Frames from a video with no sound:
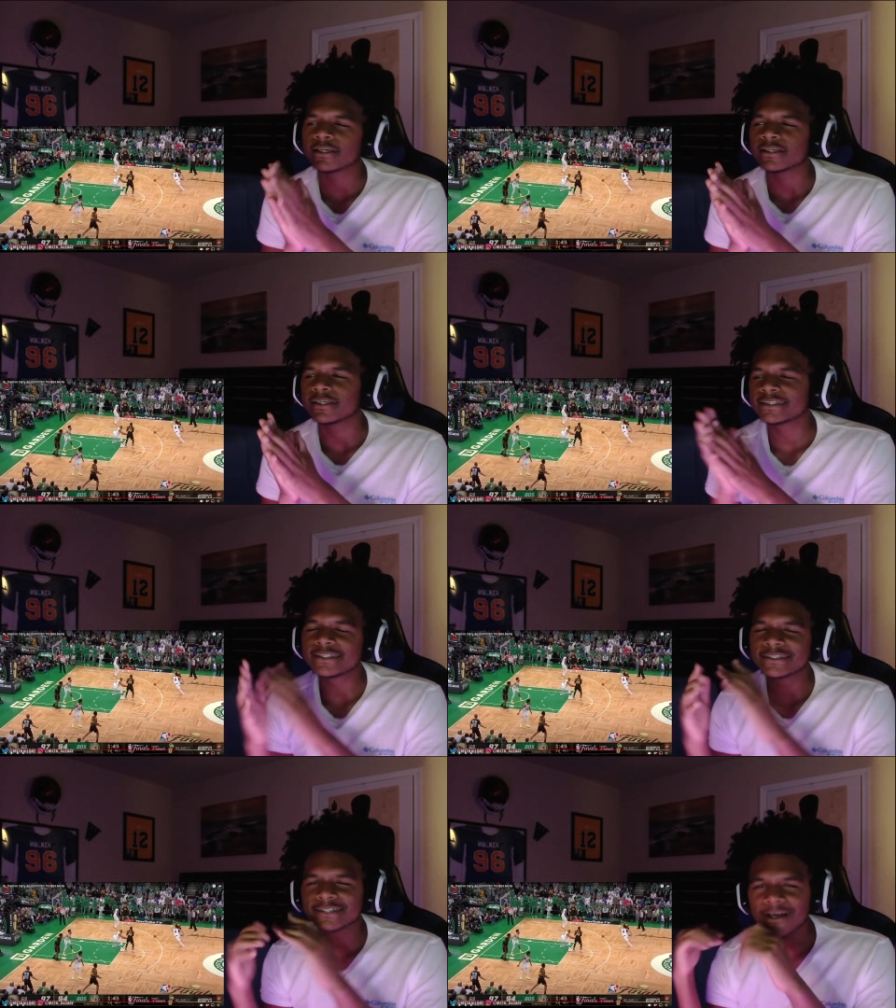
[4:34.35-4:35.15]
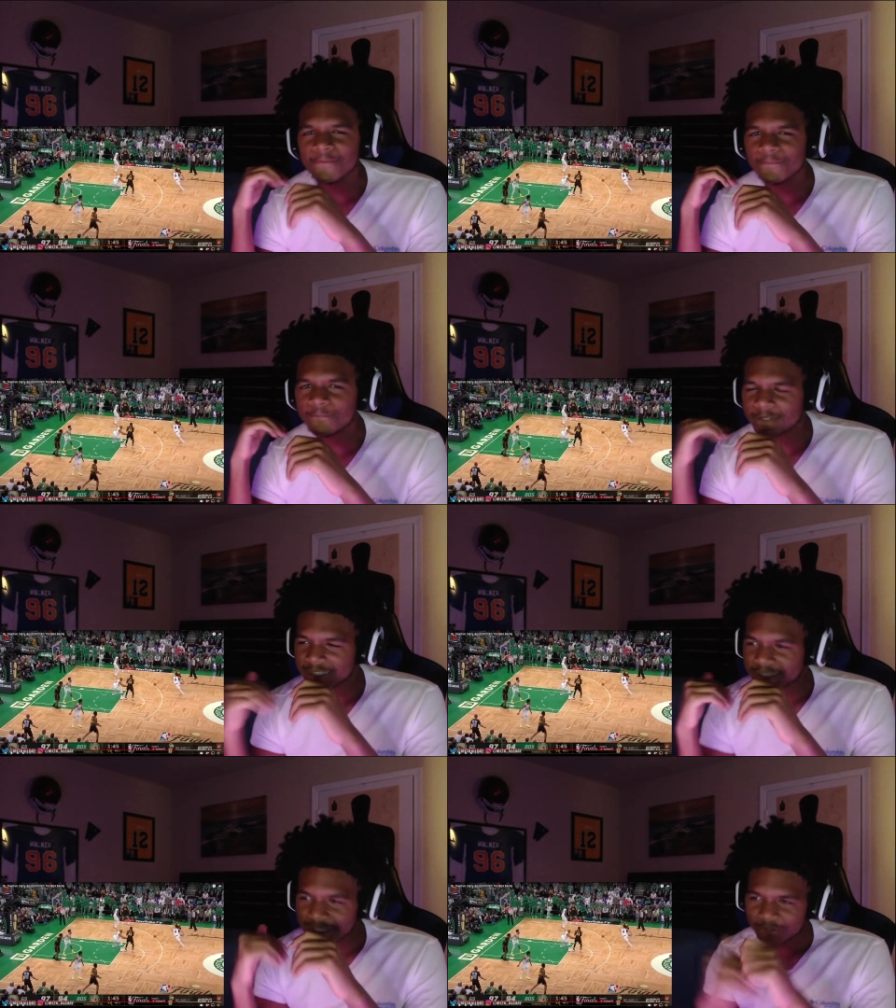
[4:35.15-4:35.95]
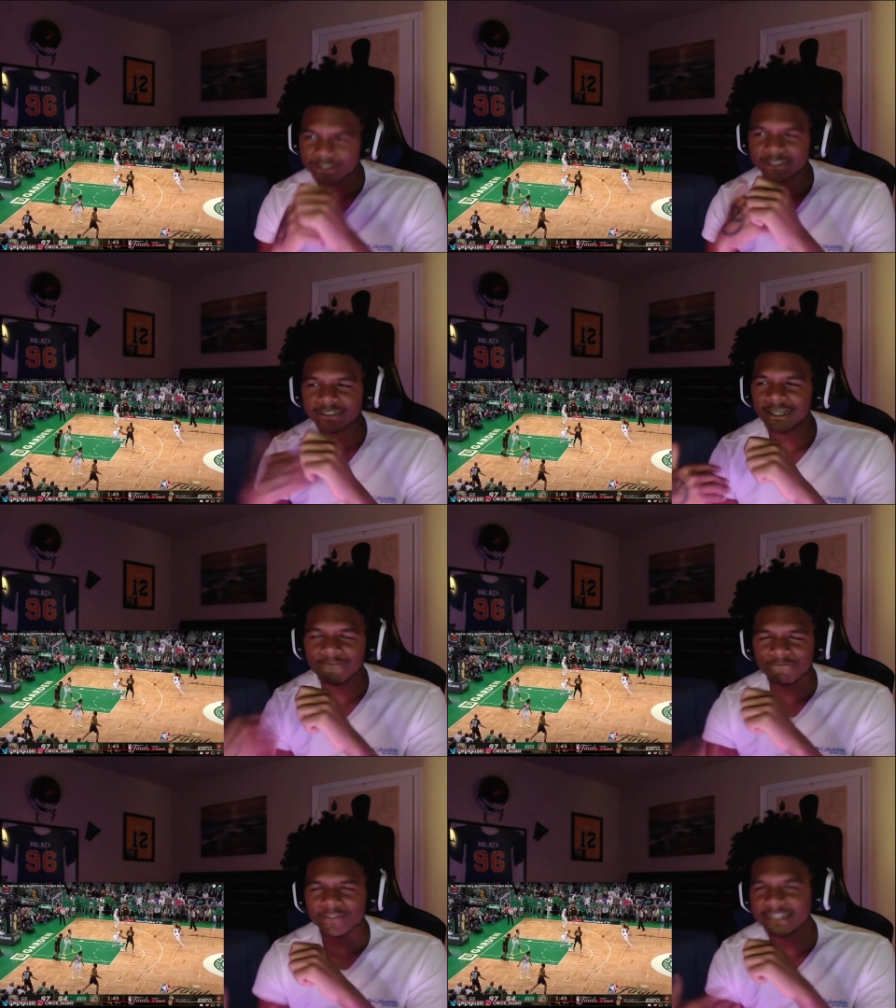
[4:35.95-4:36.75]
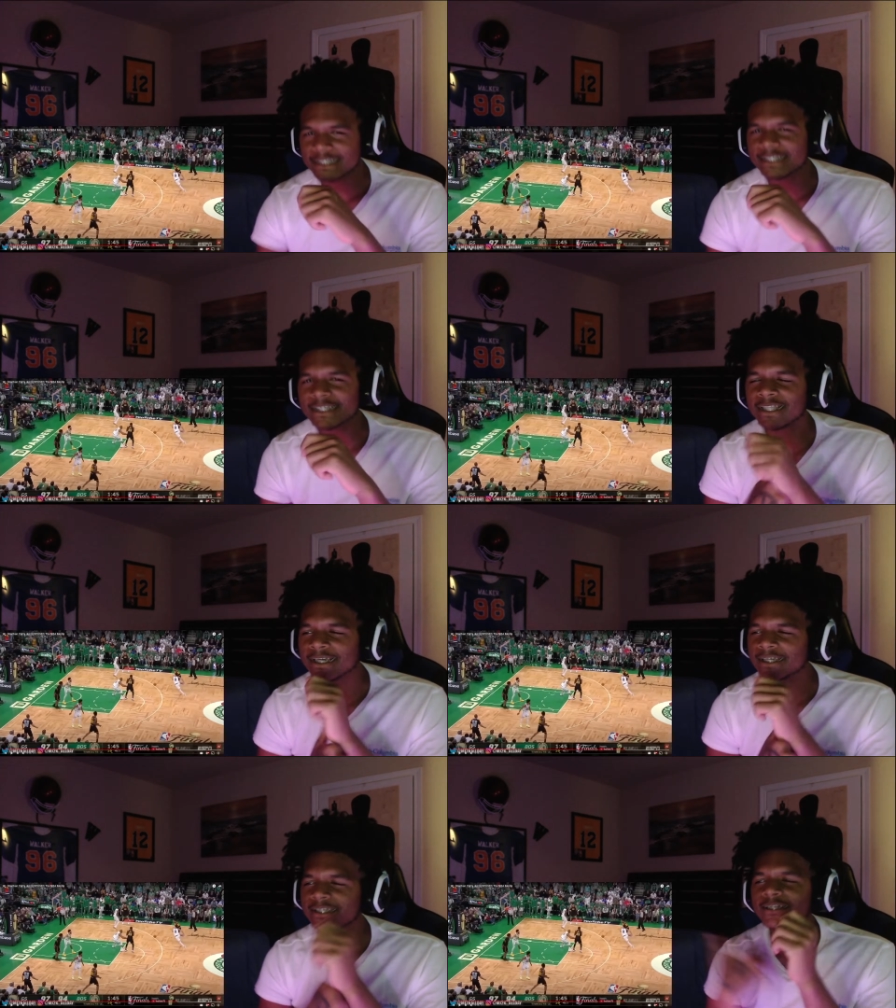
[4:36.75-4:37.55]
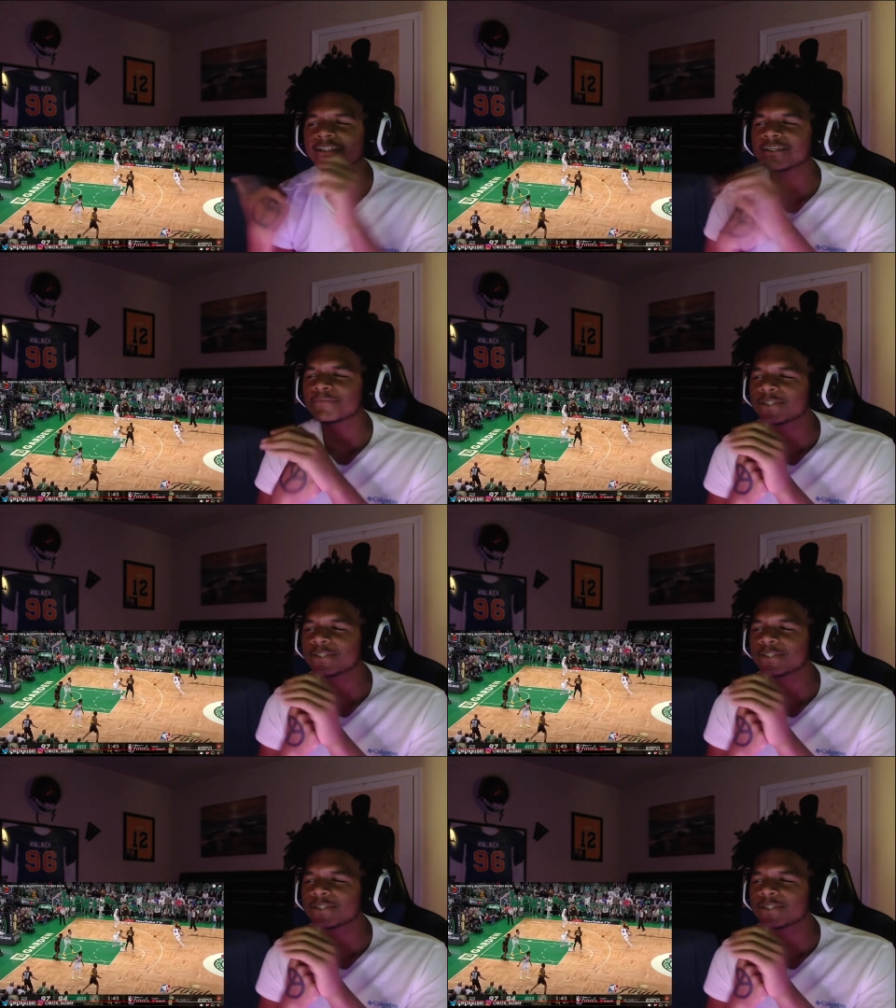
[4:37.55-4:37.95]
Is he top 10 or is he top 15? Like, let me know.